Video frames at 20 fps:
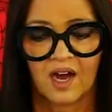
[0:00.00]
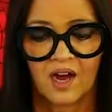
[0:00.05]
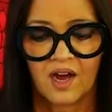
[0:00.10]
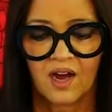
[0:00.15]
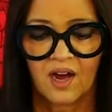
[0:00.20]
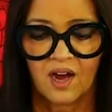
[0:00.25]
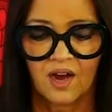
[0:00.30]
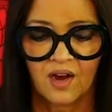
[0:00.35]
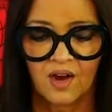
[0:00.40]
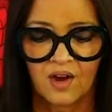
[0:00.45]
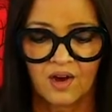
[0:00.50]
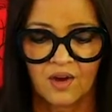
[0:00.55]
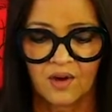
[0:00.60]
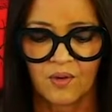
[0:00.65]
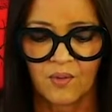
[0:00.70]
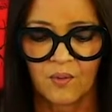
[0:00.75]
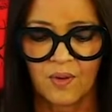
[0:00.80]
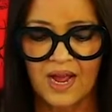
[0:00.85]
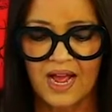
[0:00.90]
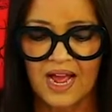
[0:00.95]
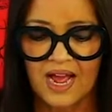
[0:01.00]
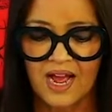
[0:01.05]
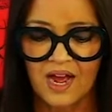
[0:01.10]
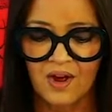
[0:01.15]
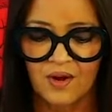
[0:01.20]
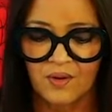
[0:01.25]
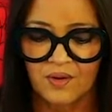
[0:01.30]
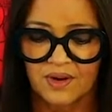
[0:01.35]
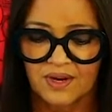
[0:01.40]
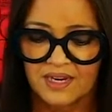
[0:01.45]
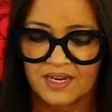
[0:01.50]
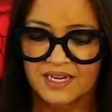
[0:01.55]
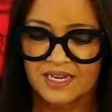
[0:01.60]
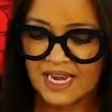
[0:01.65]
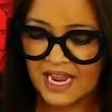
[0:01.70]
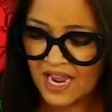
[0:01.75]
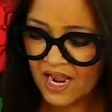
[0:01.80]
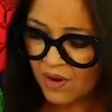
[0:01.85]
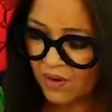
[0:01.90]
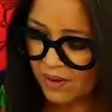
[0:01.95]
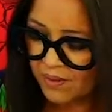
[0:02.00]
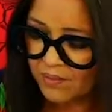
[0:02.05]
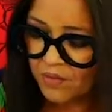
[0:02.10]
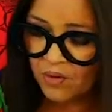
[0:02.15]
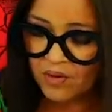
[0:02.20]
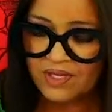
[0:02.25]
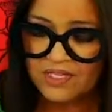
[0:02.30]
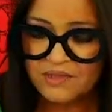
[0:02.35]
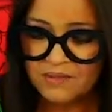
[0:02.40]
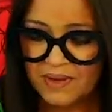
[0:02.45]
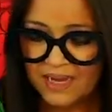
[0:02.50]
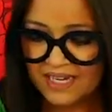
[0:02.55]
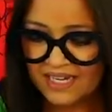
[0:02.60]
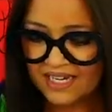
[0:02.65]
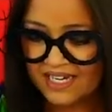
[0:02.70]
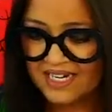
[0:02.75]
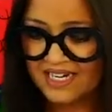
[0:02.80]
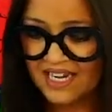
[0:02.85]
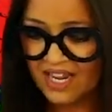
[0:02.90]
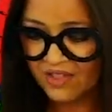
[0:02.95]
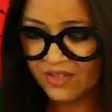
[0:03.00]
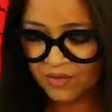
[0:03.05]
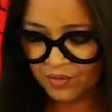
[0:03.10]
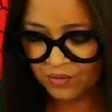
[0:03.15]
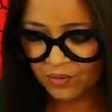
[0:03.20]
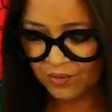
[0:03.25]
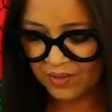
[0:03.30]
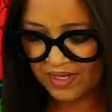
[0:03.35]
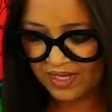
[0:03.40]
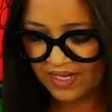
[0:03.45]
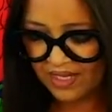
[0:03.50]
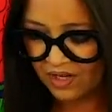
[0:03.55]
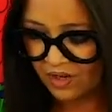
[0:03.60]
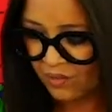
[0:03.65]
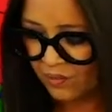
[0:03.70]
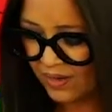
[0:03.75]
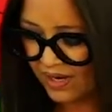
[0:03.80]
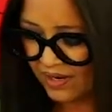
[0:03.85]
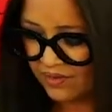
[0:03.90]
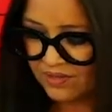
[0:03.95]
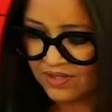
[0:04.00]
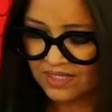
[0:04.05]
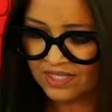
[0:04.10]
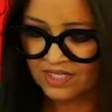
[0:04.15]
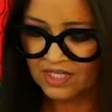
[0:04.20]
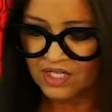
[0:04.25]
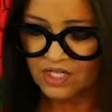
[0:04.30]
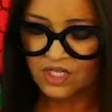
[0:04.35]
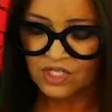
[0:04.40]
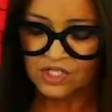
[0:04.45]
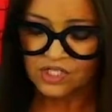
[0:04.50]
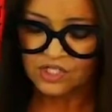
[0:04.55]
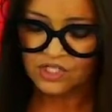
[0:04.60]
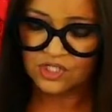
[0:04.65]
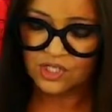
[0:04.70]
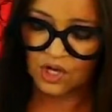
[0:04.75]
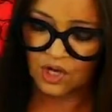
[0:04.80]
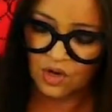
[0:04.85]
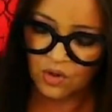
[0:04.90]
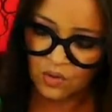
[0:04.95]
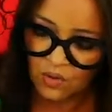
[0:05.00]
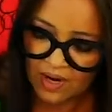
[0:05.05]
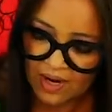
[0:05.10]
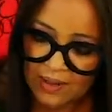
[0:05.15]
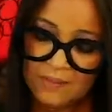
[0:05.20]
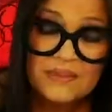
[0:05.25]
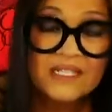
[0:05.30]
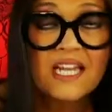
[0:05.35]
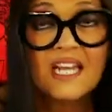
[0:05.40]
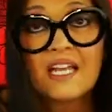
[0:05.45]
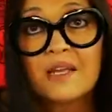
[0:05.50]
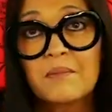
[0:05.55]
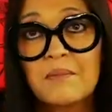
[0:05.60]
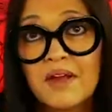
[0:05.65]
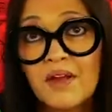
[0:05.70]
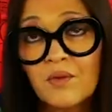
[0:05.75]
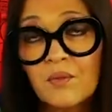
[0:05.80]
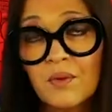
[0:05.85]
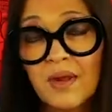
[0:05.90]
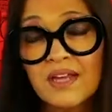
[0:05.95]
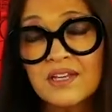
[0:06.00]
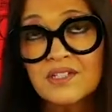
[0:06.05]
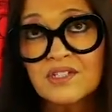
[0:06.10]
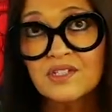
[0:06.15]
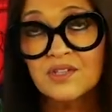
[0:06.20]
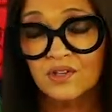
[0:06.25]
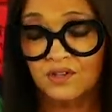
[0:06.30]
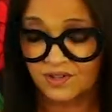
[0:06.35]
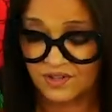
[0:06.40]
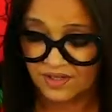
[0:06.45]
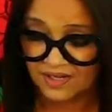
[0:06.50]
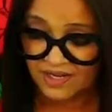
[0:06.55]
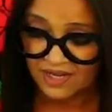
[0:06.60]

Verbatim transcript: Oh, wow. Now I'm going to make another ring around it. So I'm taking my eraser